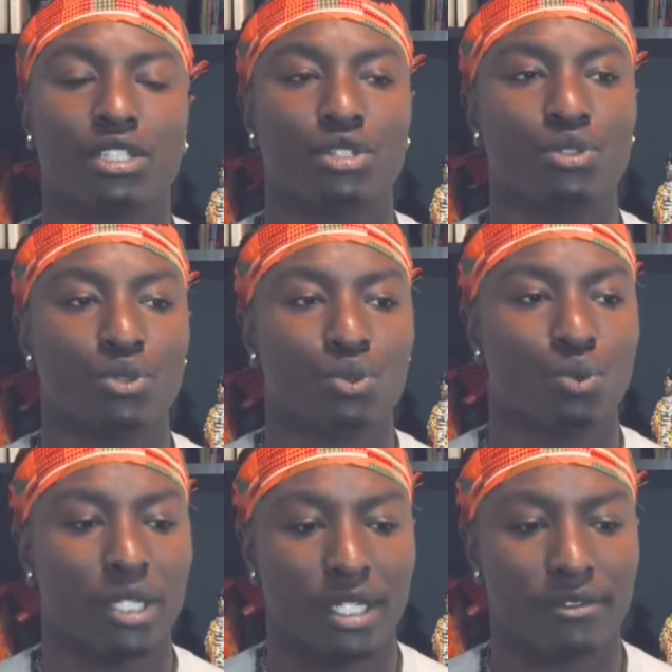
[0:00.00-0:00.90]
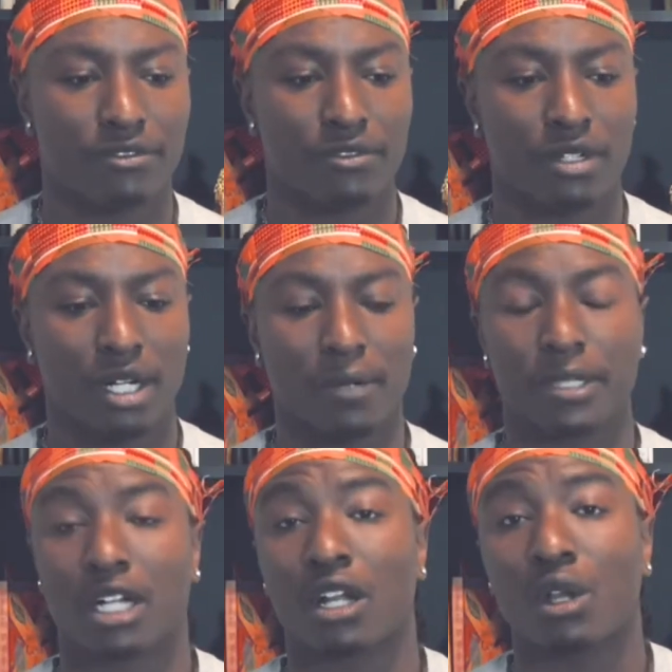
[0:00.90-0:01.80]
do with
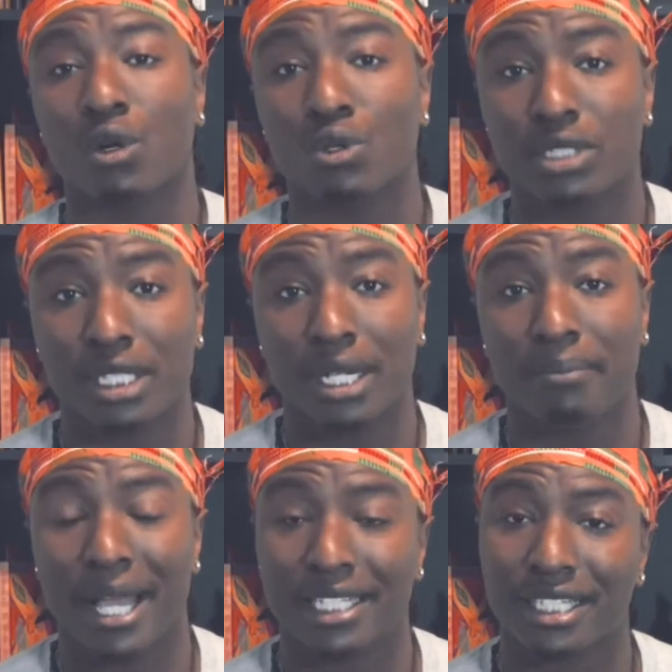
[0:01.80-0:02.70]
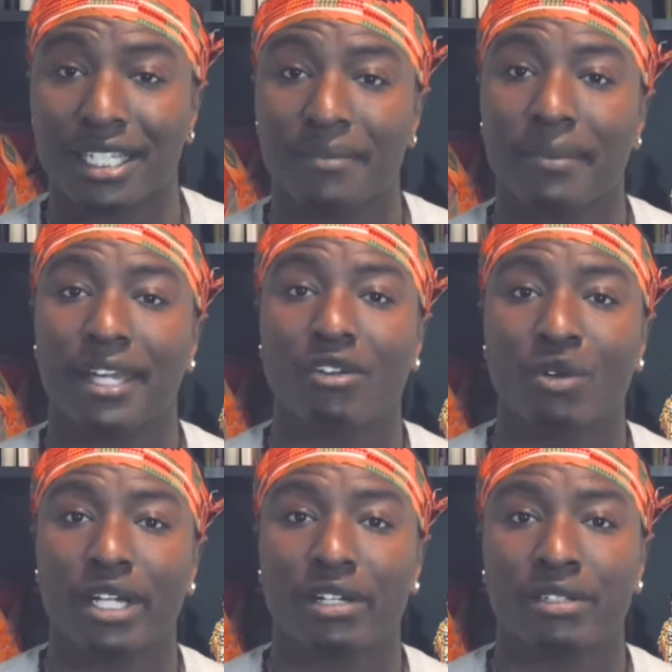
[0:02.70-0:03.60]
the clothes a masculine man
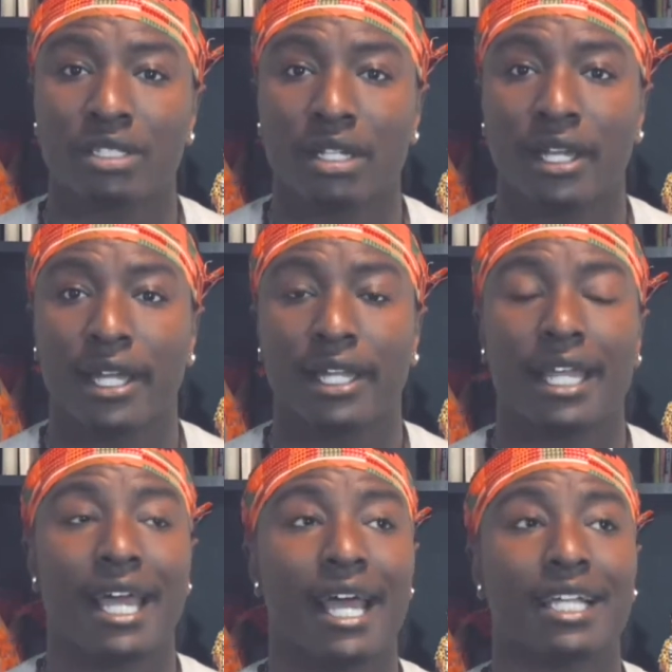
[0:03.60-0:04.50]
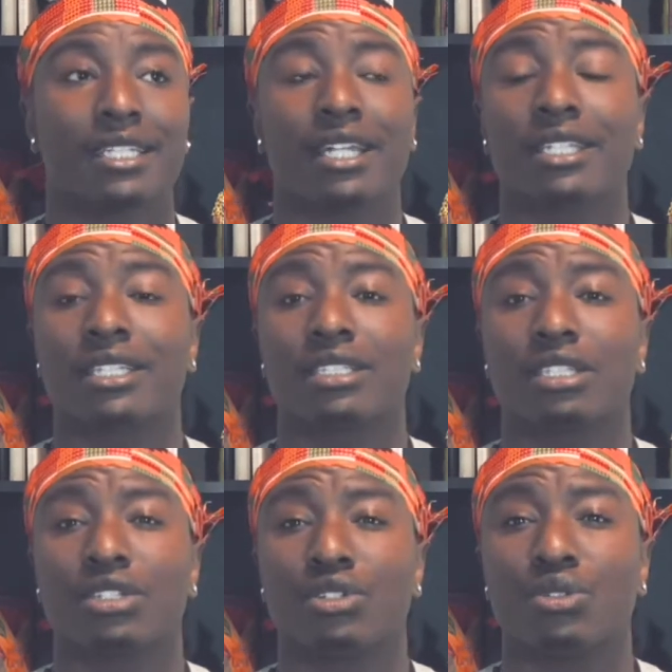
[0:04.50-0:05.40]
wears. That has nothing
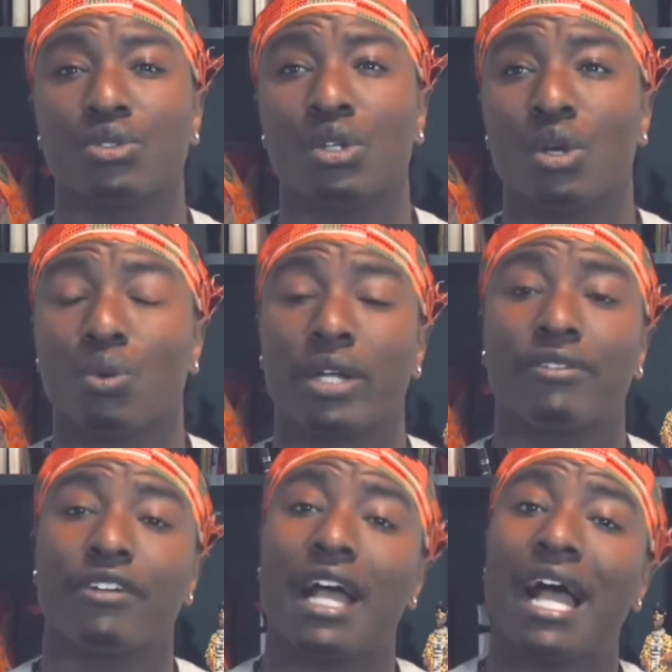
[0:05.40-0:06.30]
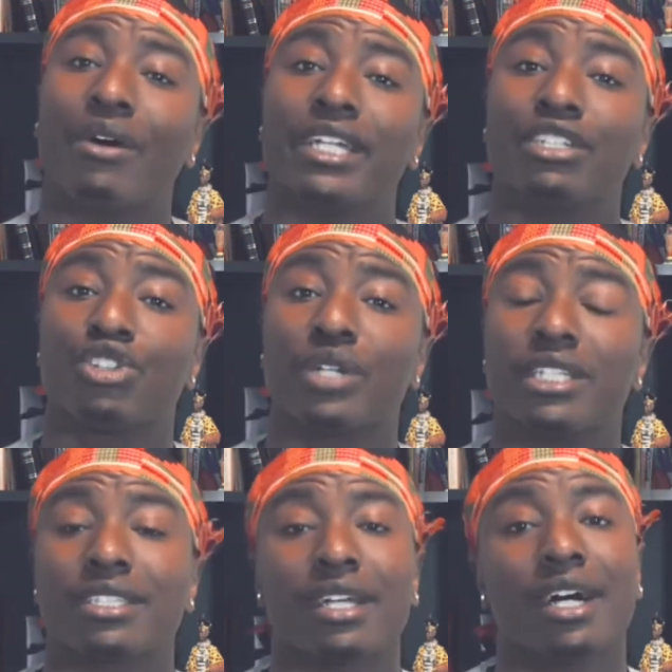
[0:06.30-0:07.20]
to do with how he
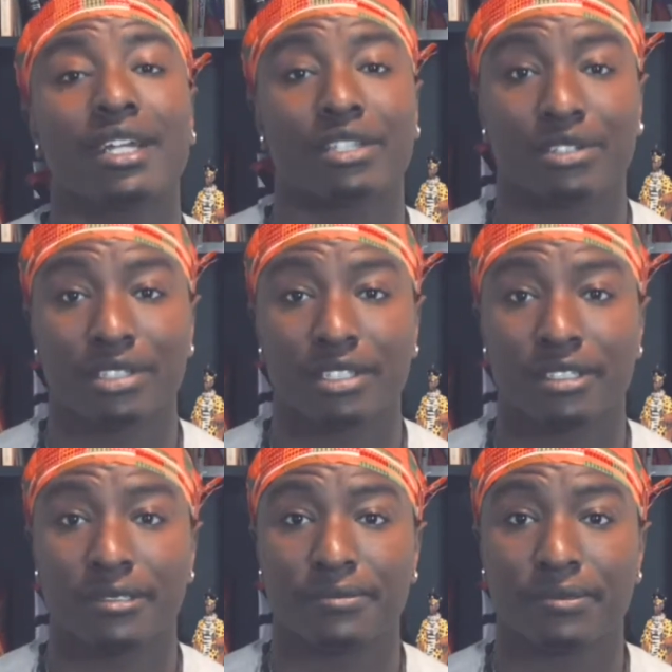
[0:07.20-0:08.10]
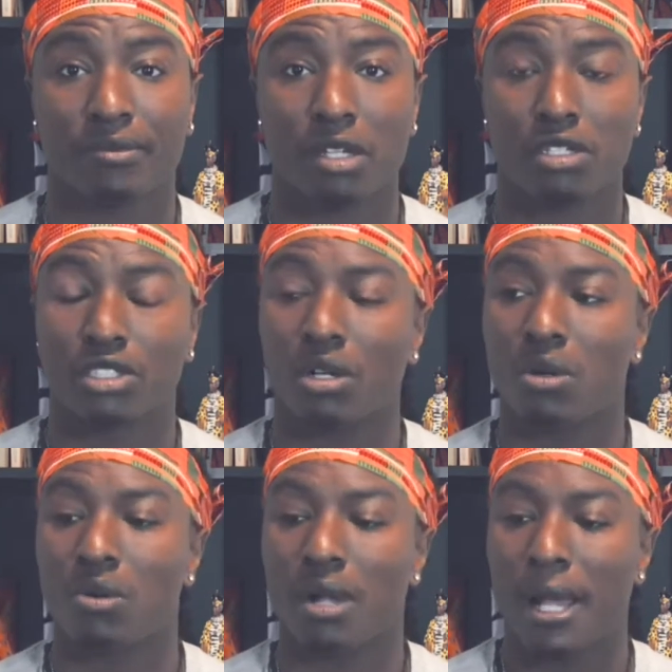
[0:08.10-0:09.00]
treats others.
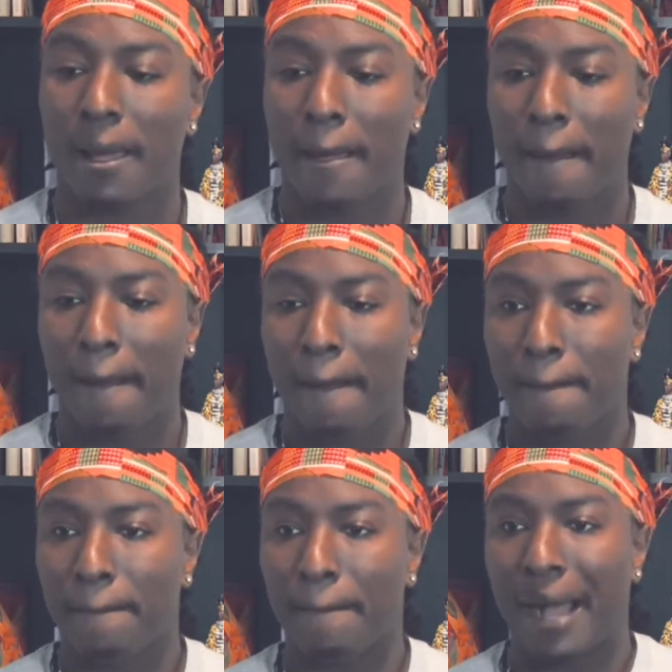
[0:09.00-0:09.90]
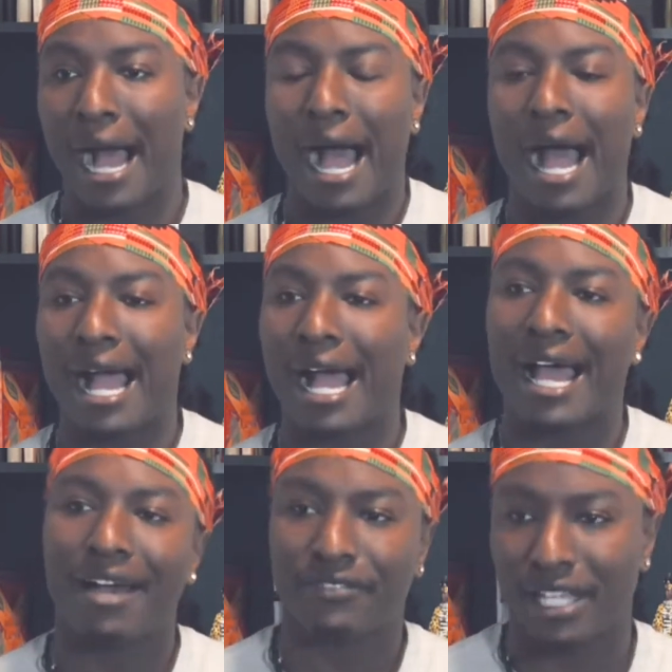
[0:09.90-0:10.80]
So I
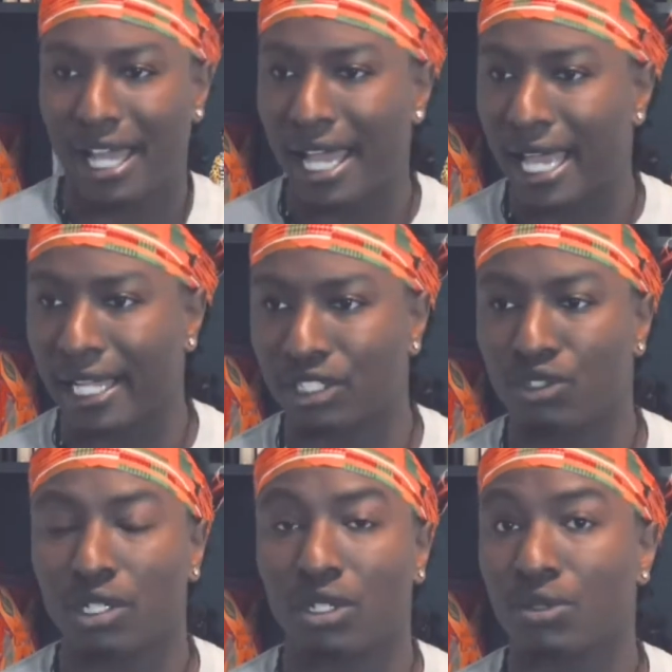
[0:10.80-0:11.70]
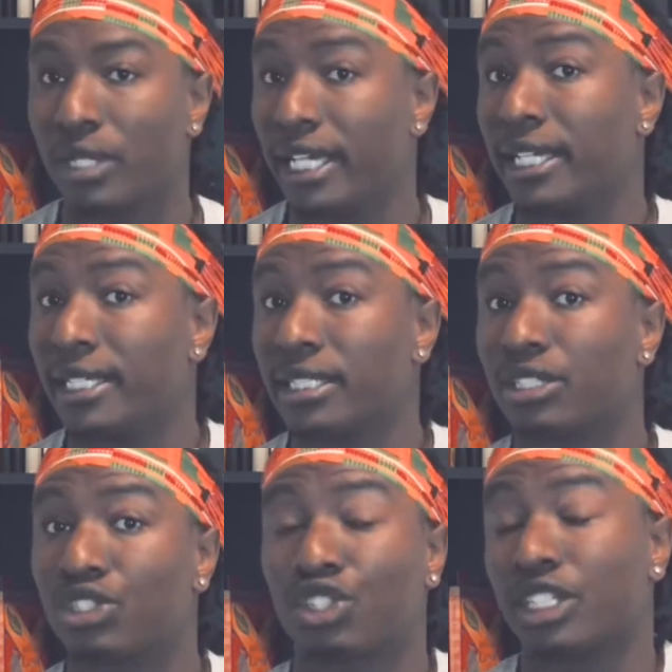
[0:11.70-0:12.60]
have to ask,
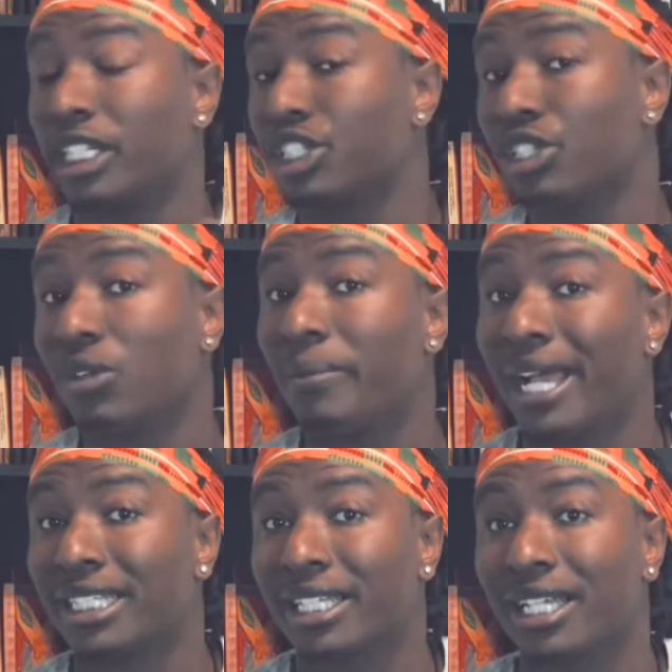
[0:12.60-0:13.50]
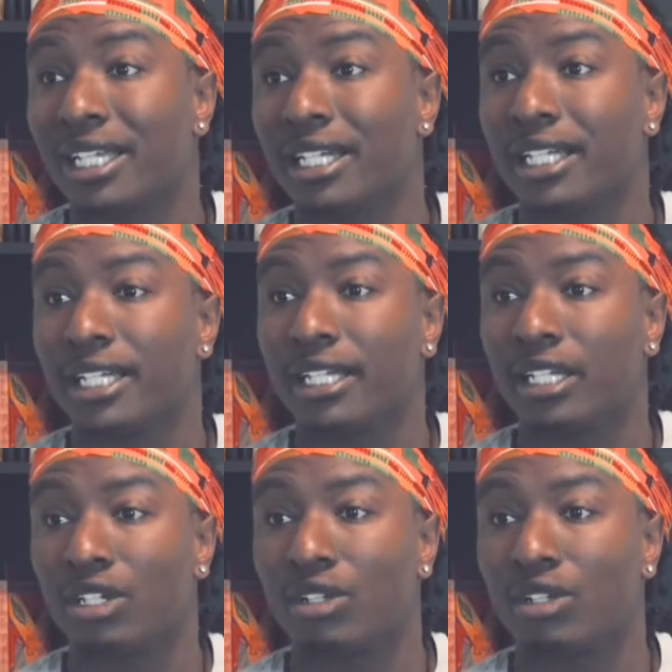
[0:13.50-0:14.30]
is traditional masculinity,